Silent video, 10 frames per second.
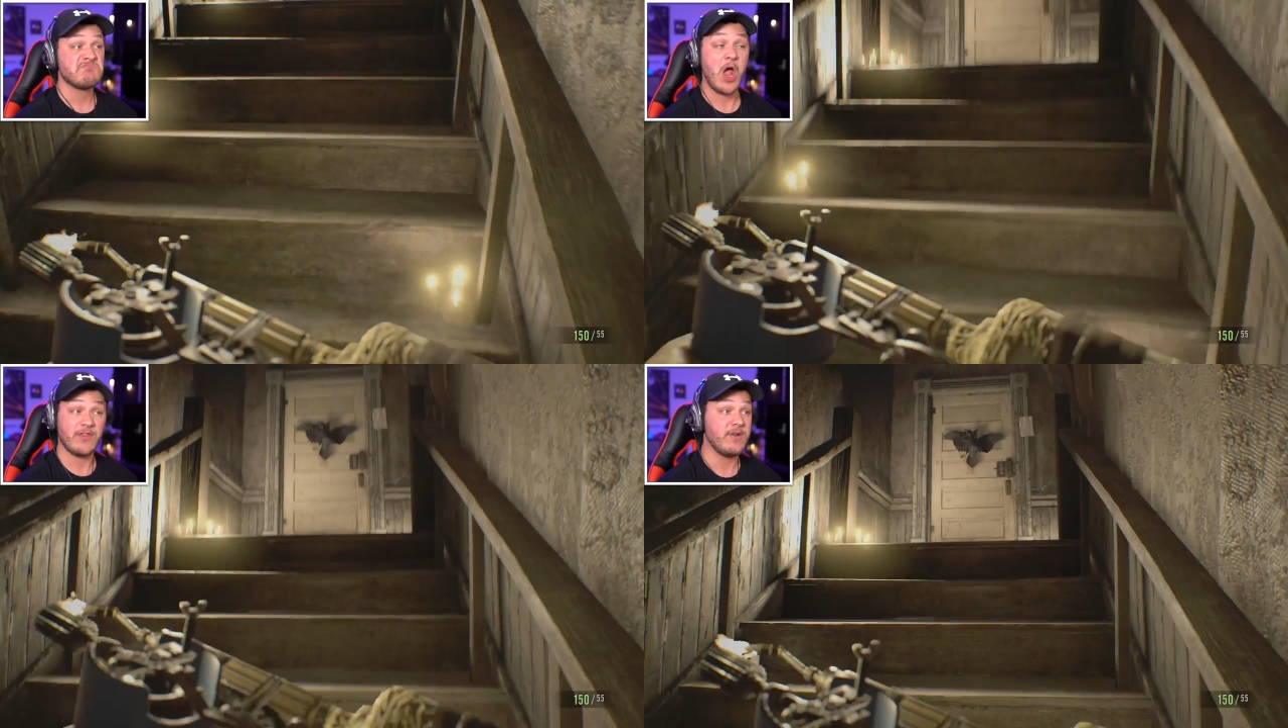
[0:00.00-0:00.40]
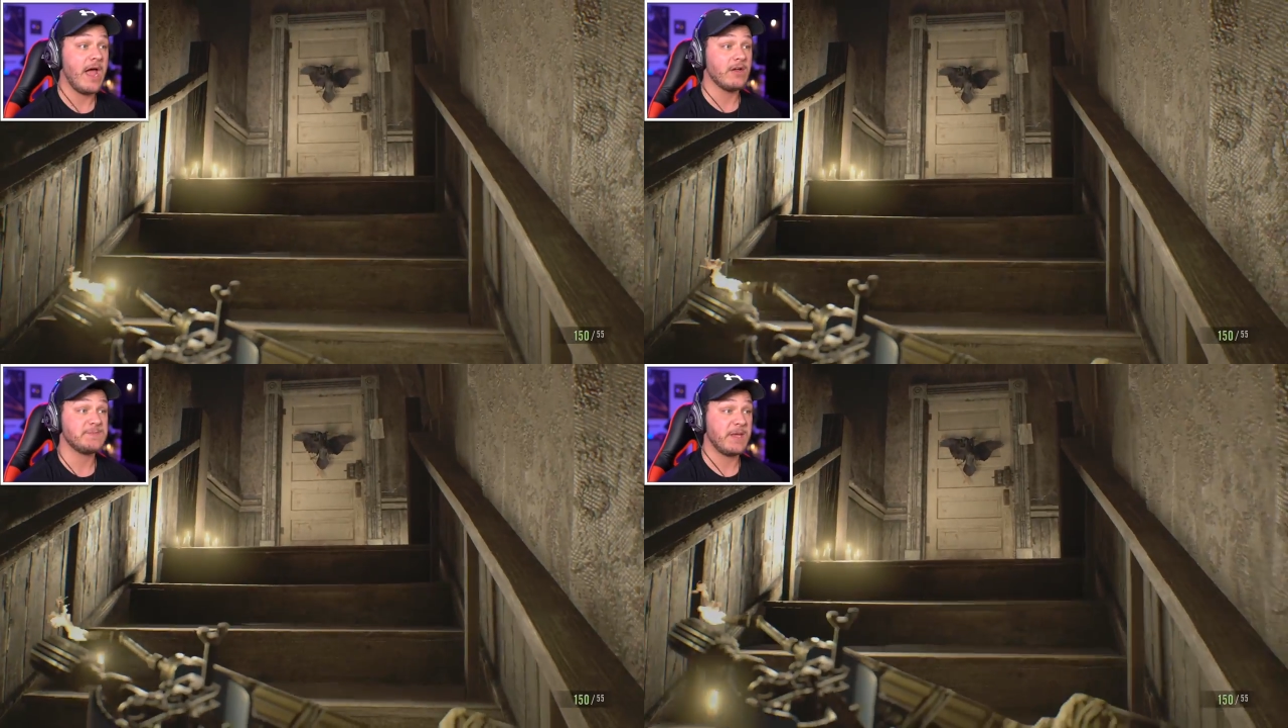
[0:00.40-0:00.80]
Although
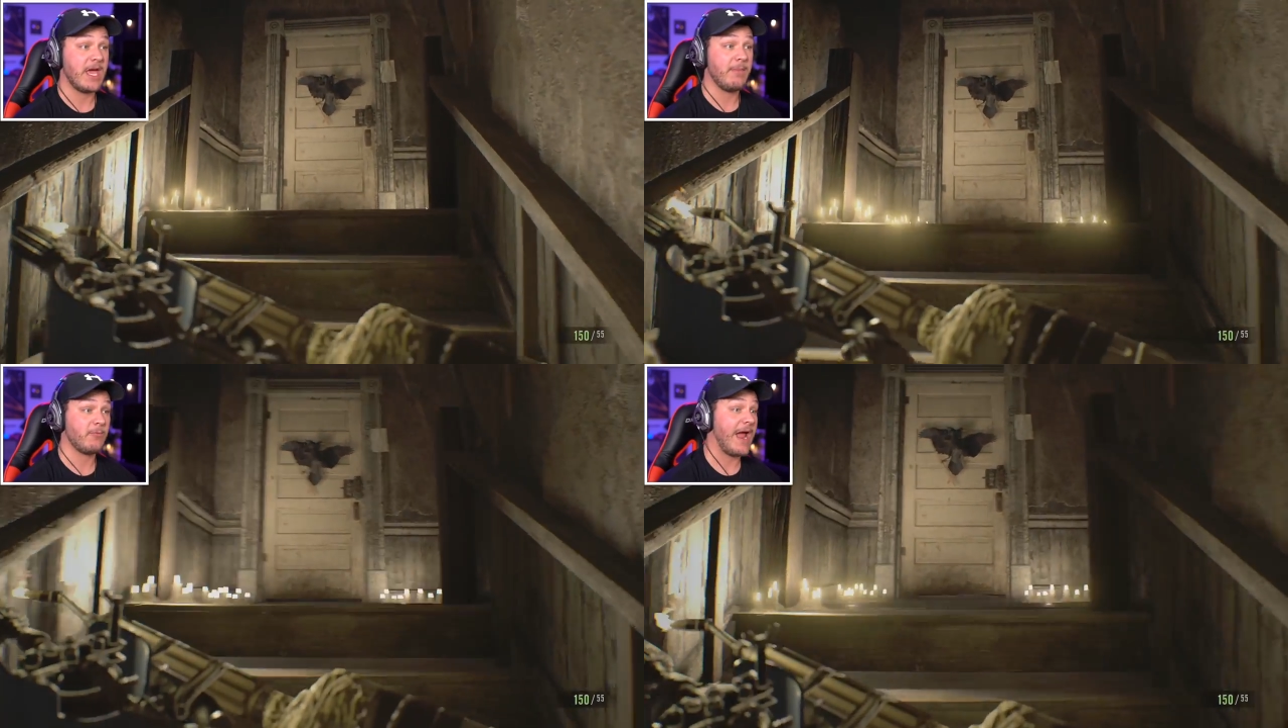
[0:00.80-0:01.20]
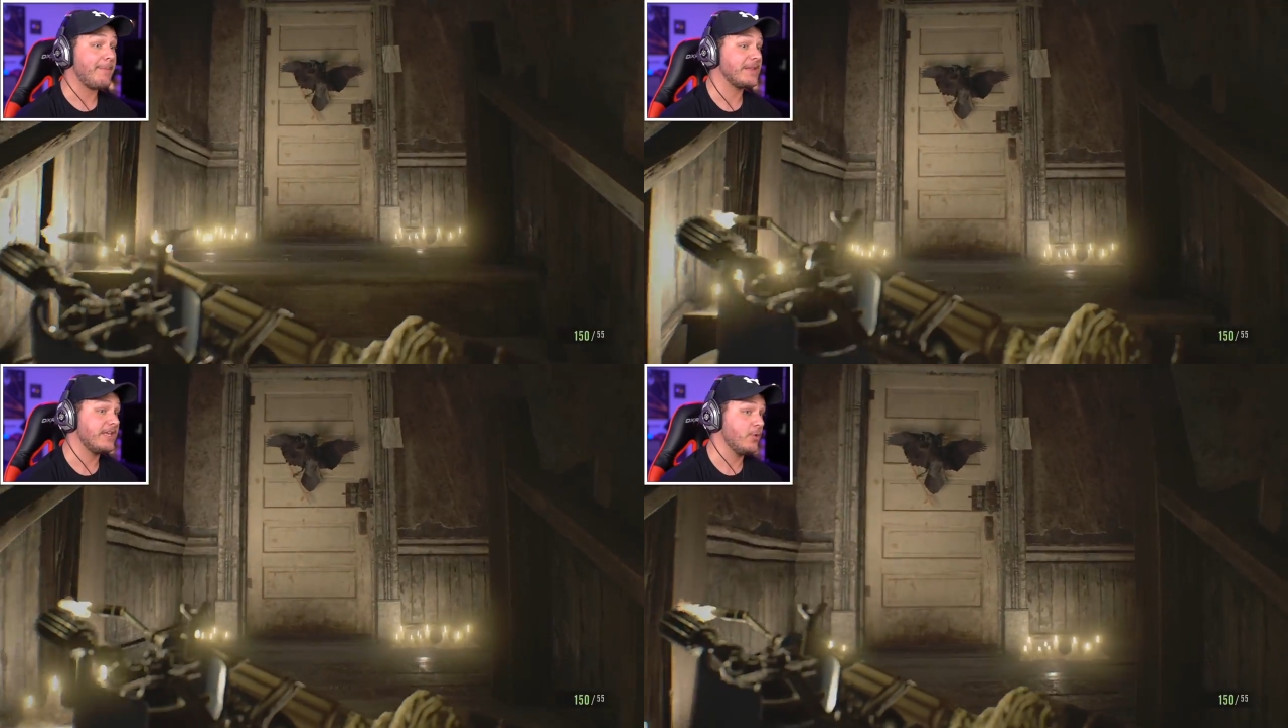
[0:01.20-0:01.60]
now it's becoming
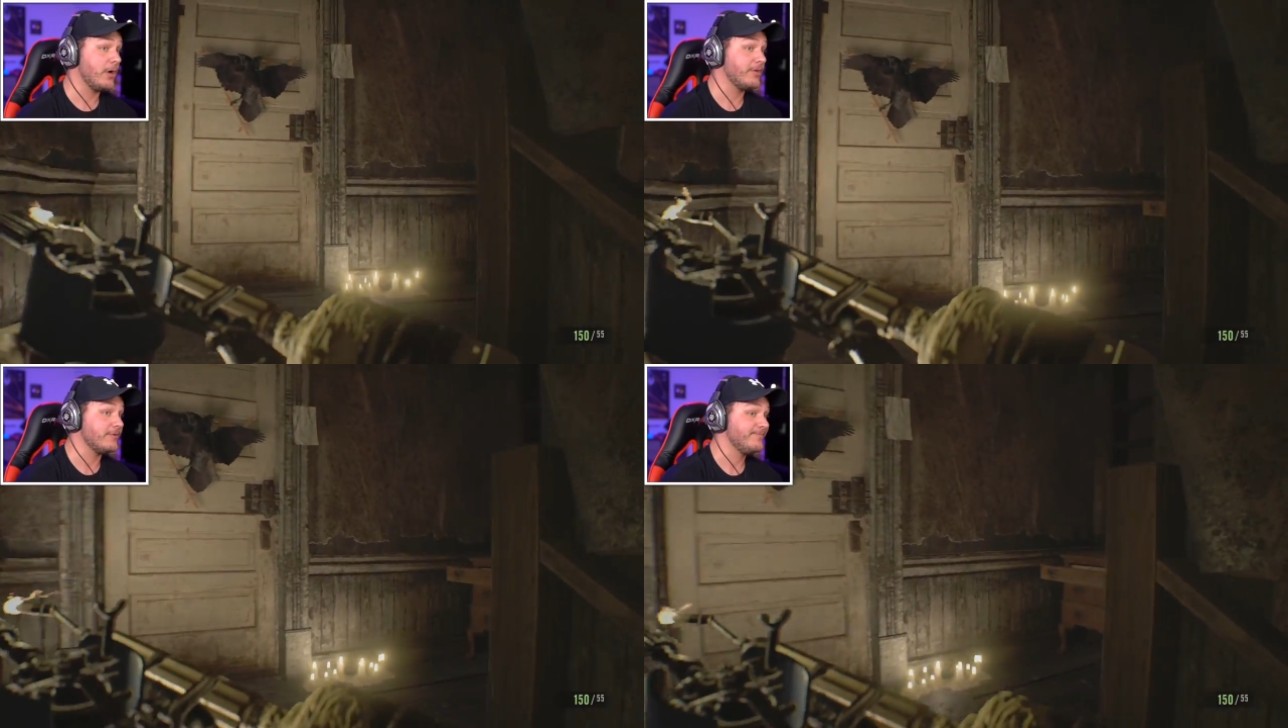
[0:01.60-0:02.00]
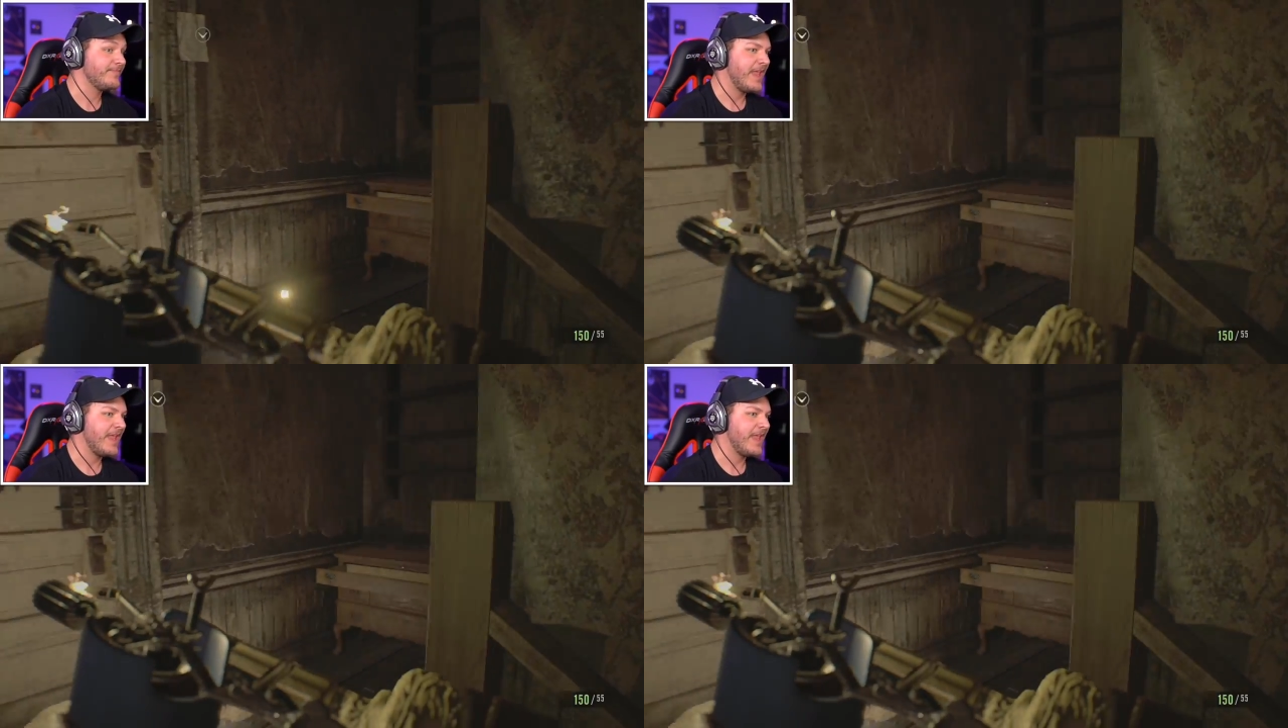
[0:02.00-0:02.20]
rapidly normal.